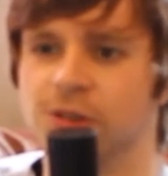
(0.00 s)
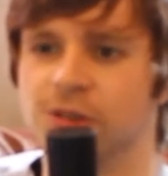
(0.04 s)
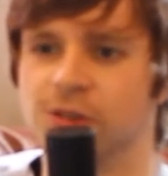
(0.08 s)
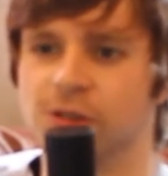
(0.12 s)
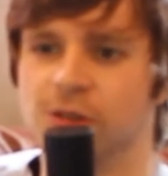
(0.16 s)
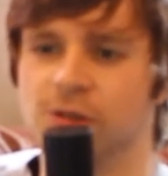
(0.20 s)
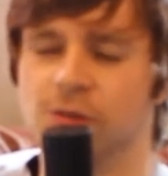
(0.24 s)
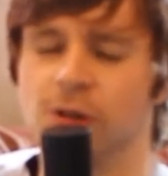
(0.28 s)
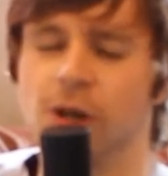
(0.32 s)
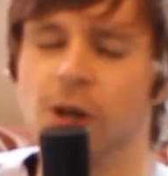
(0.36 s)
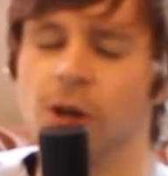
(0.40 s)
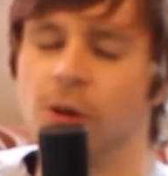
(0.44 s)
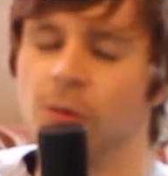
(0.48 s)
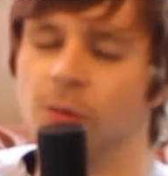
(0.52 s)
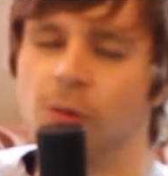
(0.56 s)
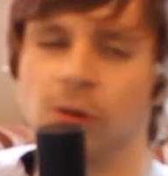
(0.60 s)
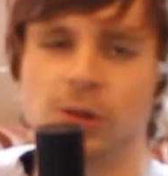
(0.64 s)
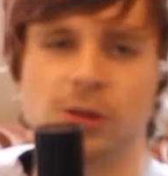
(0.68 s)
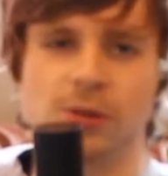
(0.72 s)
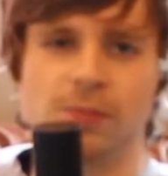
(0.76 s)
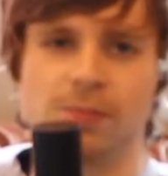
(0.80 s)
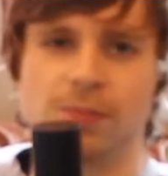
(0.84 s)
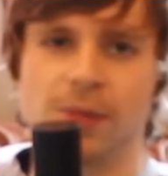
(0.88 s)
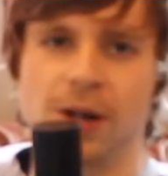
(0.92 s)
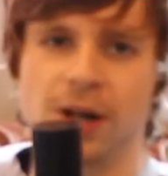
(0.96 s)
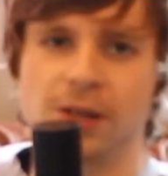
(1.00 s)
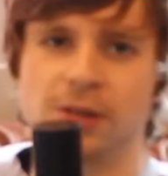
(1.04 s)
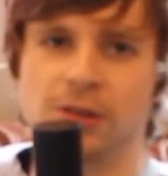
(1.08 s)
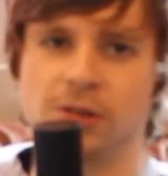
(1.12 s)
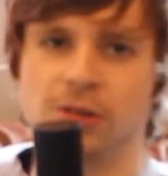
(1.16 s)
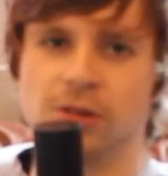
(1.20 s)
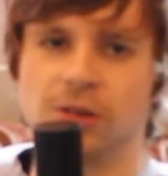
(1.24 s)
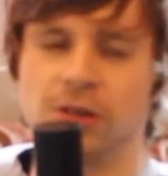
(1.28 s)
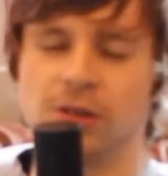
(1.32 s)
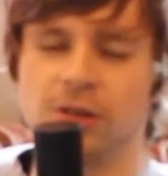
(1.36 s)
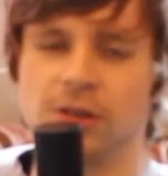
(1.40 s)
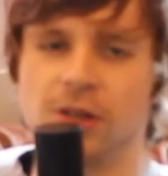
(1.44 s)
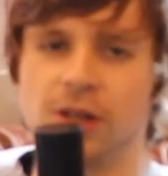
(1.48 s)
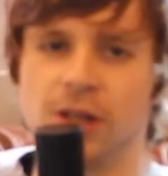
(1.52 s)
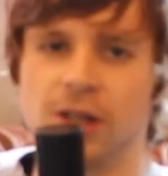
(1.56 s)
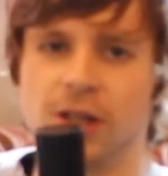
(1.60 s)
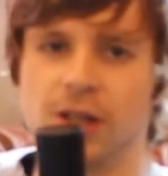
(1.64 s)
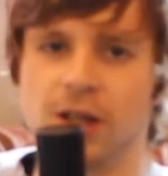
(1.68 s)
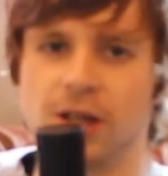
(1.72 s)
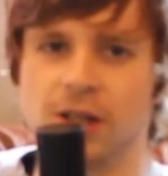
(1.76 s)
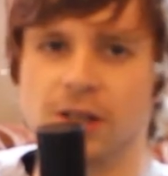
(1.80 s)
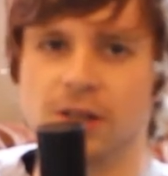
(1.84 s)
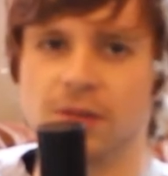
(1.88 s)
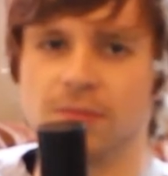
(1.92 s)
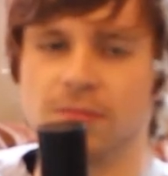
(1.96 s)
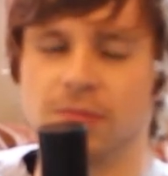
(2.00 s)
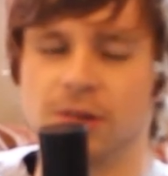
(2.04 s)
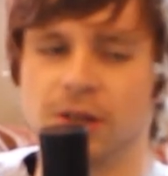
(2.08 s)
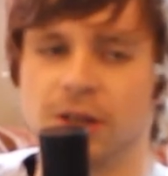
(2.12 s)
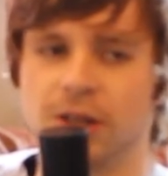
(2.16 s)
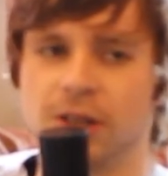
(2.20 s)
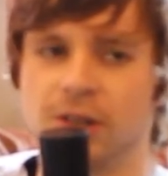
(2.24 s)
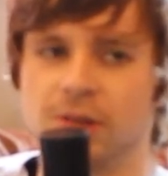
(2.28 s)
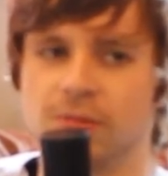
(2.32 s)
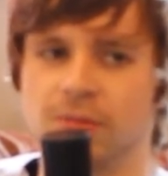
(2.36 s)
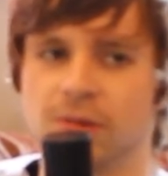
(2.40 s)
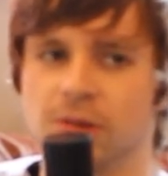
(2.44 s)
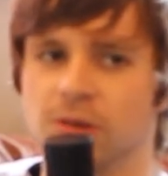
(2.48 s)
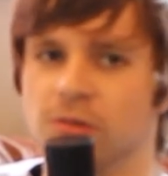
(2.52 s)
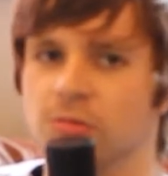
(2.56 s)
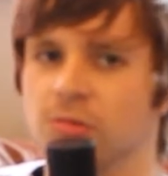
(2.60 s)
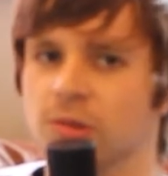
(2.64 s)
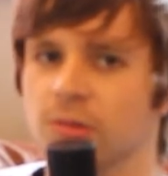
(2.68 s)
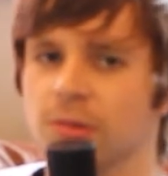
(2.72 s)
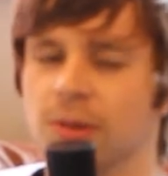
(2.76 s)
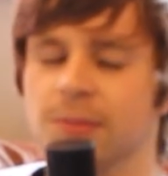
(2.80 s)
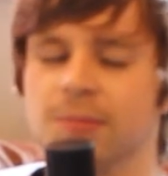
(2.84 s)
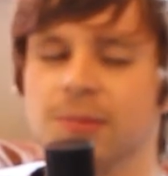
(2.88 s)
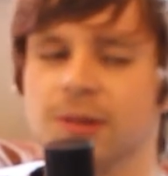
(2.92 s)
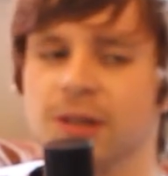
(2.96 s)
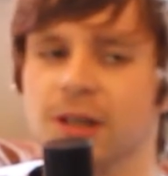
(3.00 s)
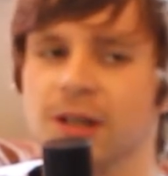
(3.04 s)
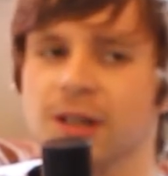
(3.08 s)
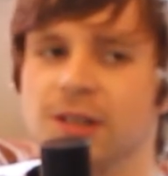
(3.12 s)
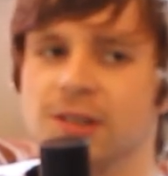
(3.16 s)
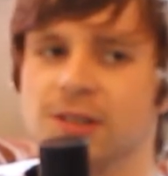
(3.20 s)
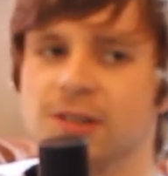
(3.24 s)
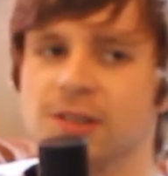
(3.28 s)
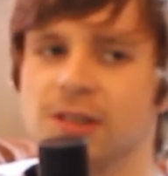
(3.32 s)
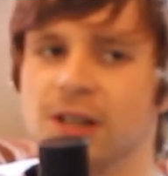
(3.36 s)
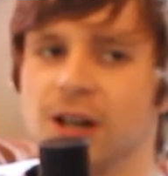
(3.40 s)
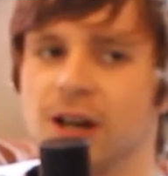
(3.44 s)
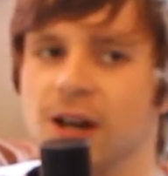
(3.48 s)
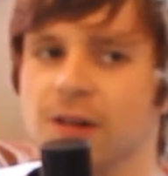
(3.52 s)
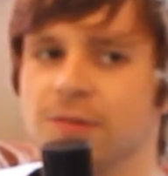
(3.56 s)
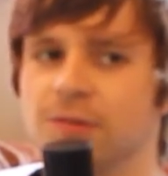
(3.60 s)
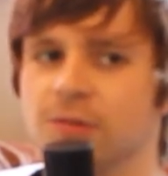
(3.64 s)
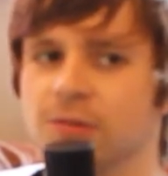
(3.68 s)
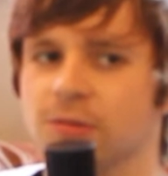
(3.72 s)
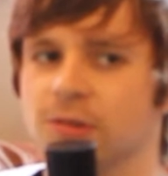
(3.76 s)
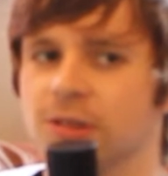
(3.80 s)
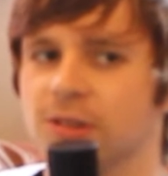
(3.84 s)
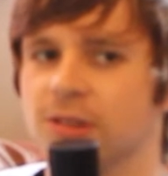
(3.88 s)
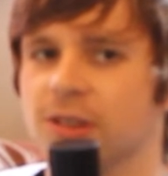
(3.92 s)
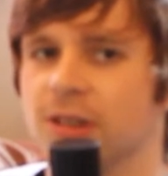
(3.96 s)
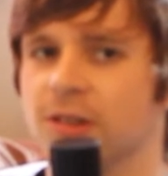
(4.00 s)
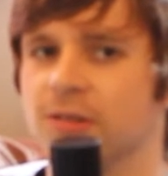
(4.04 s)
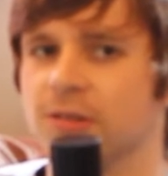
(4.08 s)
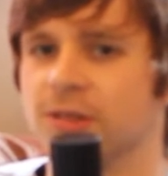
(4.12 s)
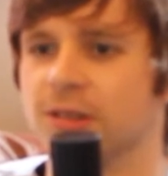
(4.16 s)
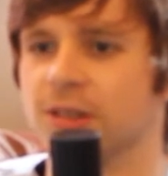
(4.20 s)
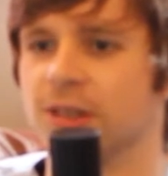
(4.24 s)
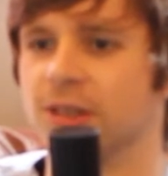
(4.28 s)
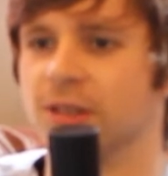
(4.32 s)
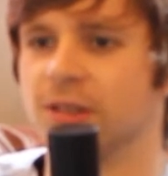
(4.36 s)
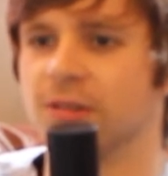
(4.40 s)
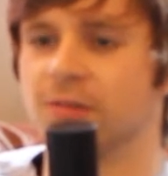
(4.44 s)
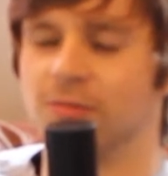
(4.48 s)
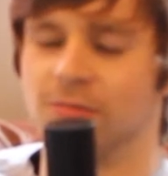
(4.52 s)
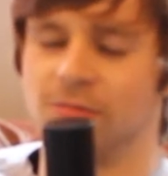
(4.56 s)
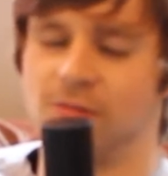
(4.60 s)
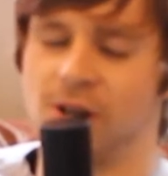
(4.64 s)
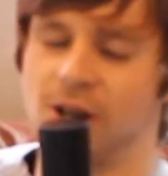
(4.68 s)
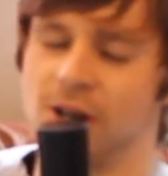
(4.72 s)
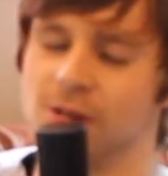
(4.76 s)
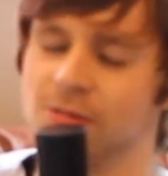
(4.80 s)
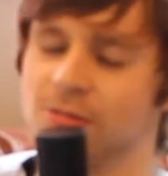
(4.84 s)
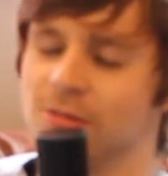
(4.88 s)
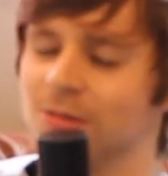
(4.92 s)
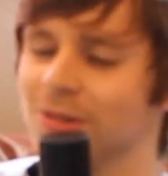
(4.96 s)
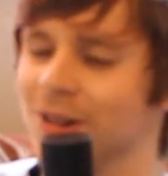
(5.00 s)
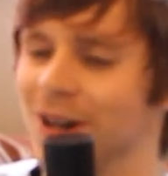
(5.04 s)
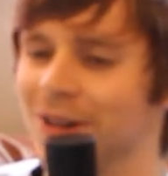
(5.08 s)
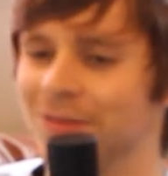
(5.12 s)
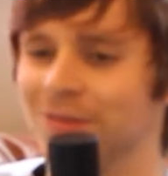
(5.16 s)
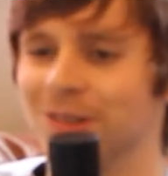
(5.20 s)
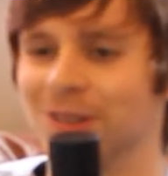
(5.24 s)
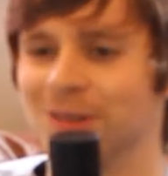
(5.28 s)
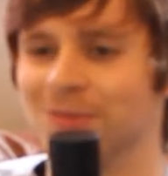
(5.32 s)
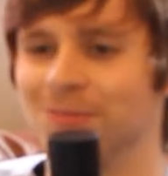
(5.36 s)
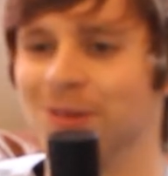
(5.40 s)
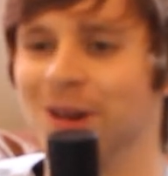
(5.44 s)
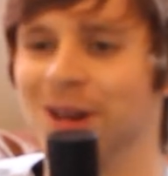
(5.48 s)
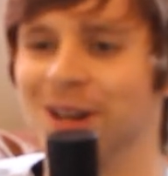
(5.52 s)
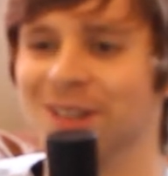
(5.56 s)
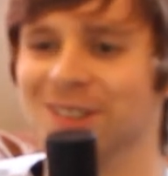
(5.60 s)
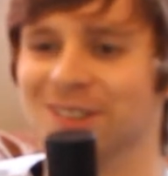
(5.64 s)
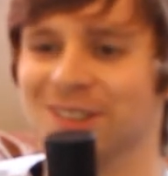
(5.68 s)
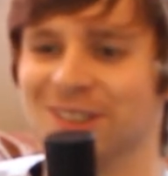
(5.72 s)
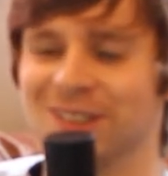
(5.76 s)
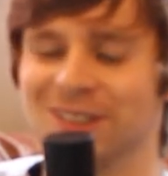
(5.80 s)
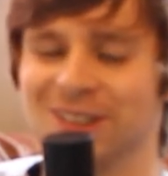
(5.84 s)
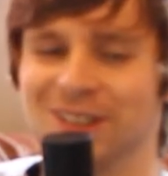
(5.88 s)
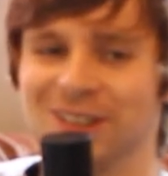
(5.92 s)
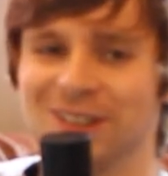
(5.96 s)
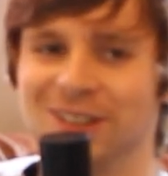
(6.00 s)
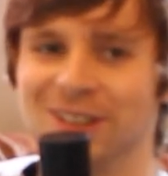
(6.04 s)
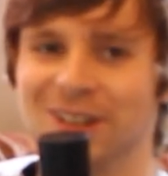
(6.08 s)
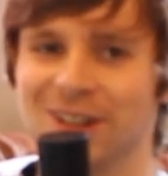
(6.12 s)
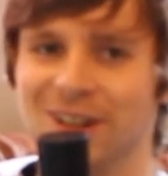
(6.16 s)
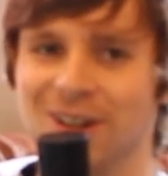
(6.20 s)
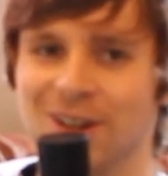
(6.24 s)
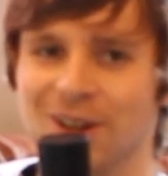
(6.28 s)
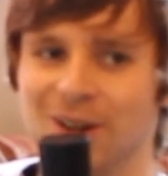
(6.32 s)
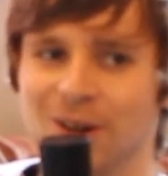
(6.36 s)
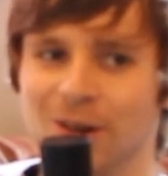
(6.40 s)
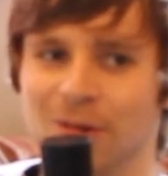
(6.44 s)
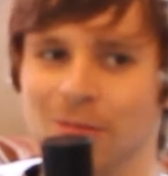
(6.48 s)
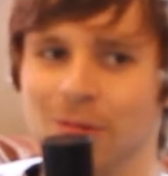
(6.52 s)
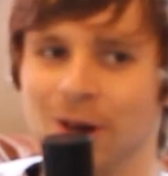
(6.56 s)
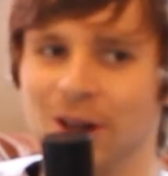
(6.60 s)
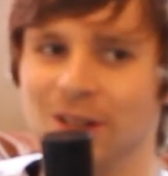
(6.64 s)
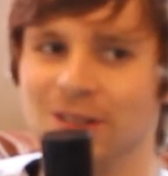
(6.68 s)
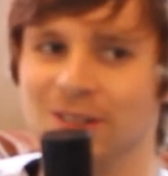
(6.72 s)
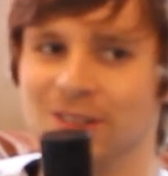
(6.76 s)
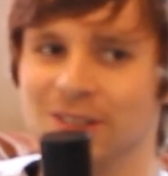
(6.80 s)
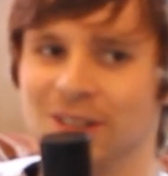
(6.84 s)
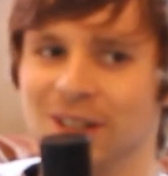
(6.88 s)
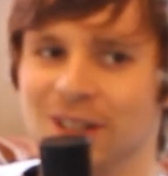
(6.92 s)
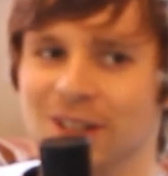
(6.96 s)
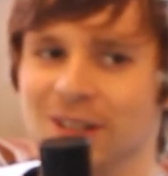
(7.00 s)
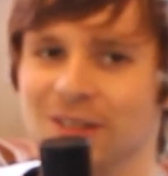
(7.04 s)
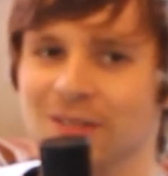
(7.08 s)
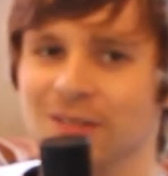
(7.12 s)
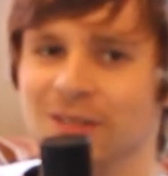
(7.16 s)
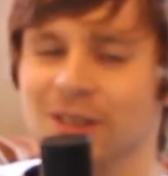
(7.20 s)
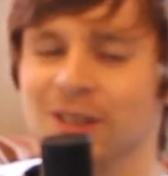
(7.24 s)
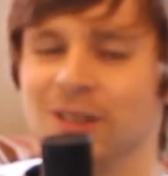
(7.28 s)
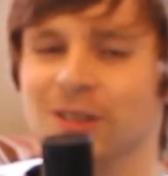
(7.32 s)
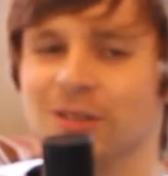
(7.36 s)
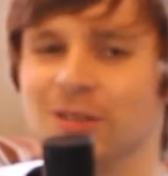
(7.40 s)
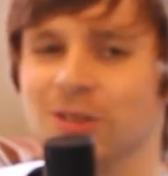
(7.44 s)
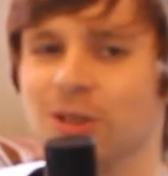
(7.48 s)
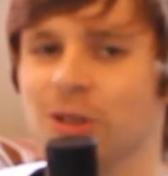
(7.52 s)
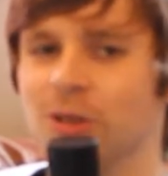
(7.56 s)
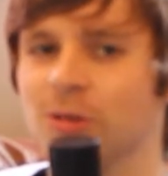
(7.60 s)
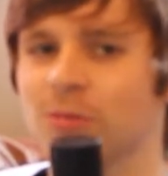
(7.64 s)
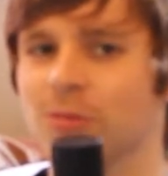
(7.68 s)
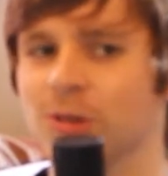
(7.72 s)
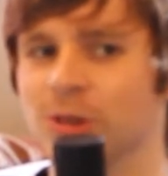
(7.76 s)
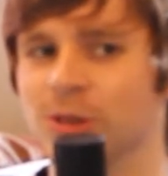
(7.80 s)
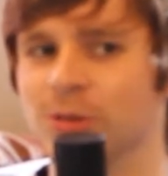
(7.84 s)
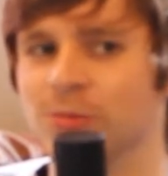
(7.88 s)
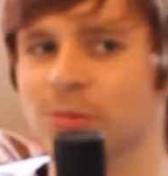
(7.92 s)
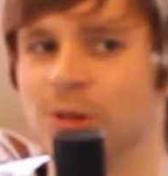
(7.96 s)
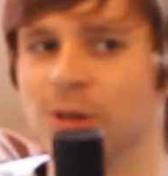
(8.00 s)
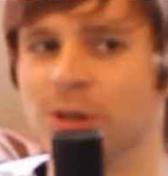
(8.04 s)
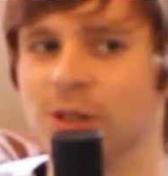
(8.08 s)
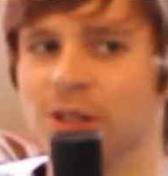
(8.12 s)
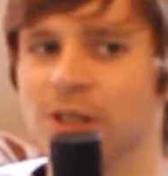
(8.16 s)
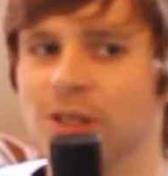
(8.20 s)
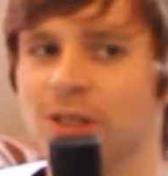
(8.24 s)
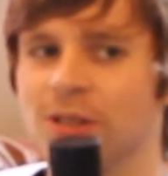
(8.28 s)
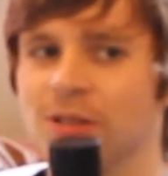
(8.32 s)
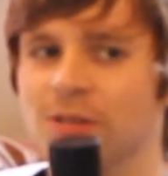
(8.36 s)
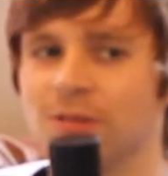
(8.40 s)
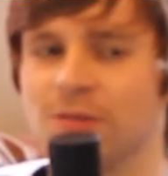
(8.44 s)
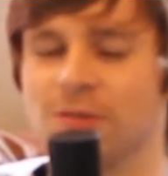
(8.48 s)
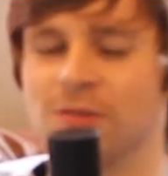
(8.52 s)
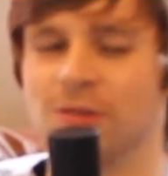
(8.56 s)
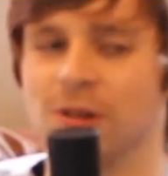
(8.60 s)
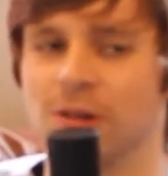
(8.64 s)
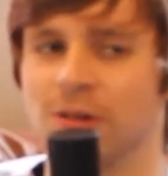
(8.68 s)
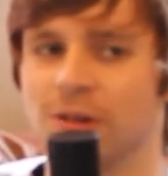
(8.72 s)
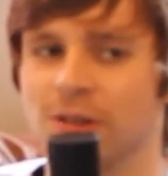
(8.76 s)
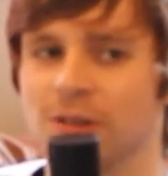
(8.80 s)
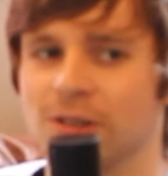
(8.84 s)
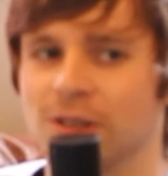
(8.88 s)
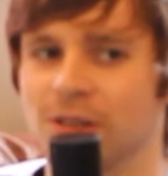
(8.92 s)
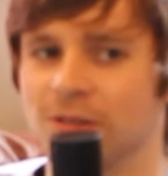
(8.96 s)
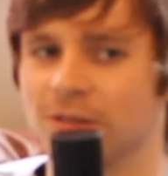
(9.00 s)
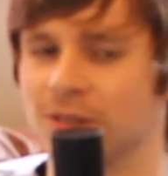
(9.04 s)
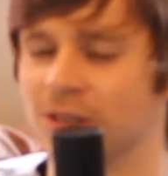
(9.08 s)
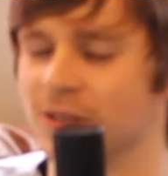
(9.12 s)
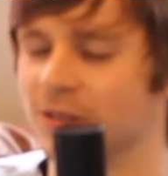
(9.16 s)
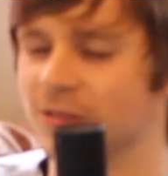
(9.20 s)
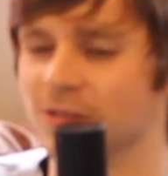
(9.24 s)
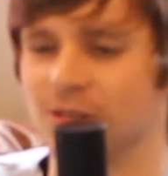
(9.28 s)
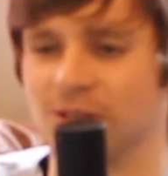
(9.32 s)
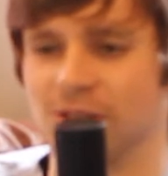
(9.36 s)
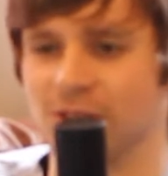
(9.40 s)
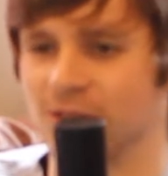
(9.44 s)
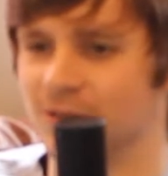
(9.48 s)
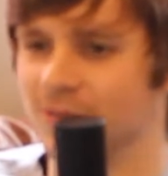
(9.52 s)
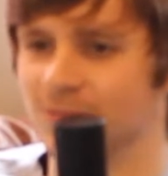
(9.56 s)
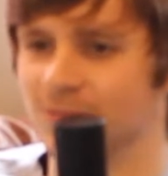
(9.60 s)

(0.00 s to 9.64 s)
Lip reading: So it wasn't bad in the iron plates, but the rubber plates afterwards, I was like, wow, I just basically went in too much money for it. I was like, oh,